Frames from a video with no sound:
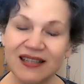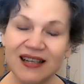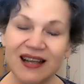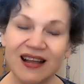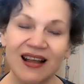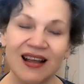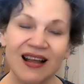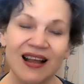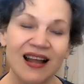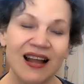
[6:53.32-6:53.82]

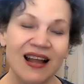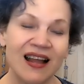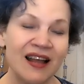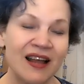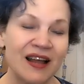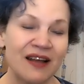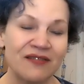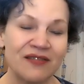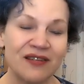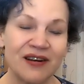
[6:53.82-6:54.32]
I
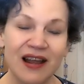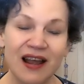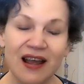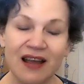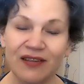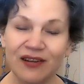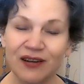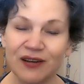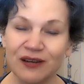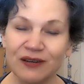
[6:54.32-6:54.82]
have
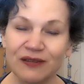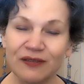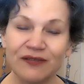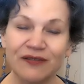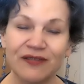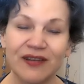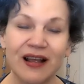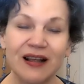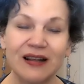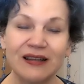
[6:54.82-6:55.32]
never
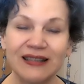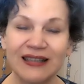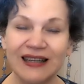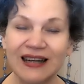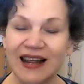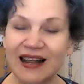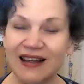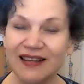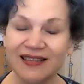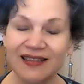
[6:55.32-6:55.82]
felt
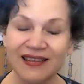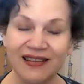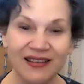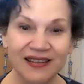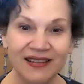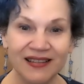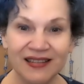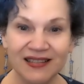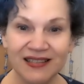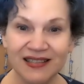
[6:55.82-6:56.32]
like
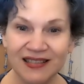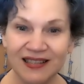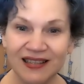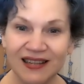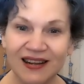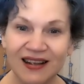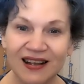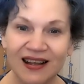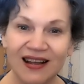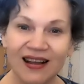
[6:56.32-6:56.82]
this,
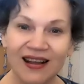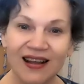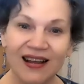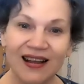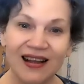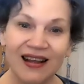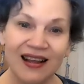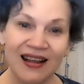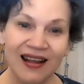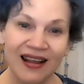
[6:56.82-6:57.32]

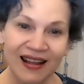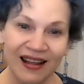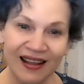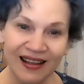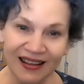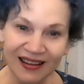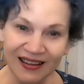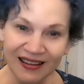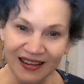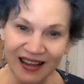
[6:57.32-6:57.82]

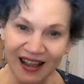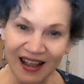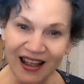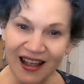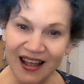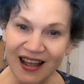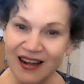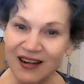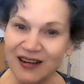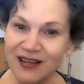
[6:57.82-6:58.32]
I
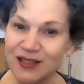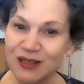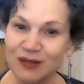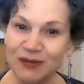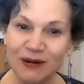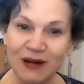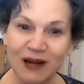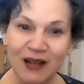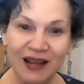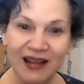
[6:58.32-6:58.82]
can't
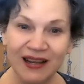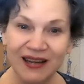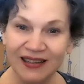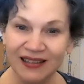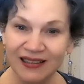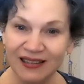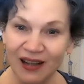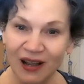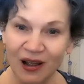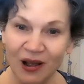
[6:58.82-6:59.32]

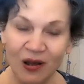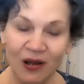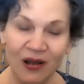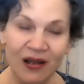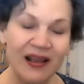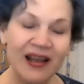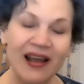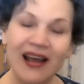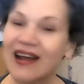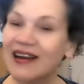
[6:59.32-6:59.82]
explain.
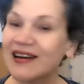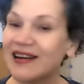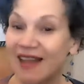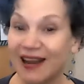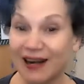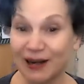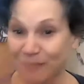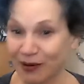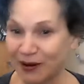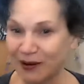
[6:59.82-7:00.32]
And
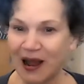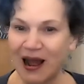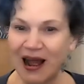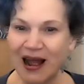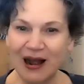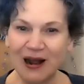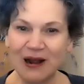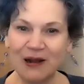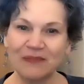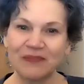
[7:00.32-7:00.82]
anyway,
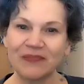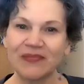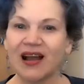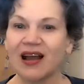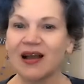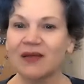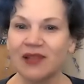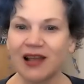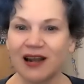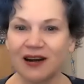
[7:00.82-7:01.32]

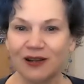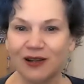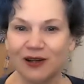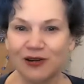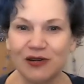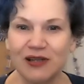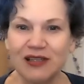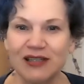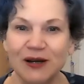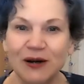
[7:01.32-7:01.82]
I'm not a
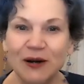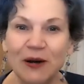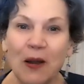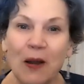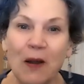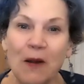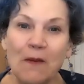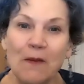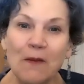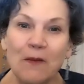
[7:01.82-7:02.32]
country singer,
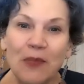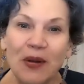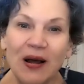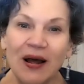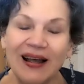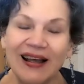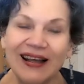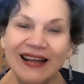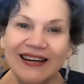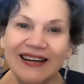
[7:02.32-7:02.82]

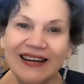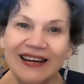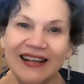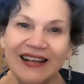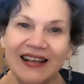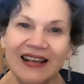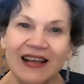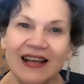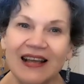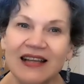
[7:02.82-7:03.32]
but
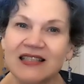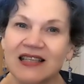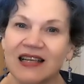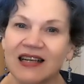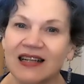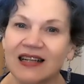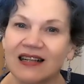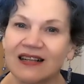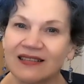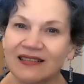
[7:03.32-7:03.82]
it's a
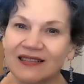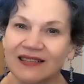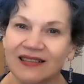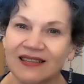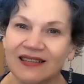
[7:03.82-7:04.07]
little,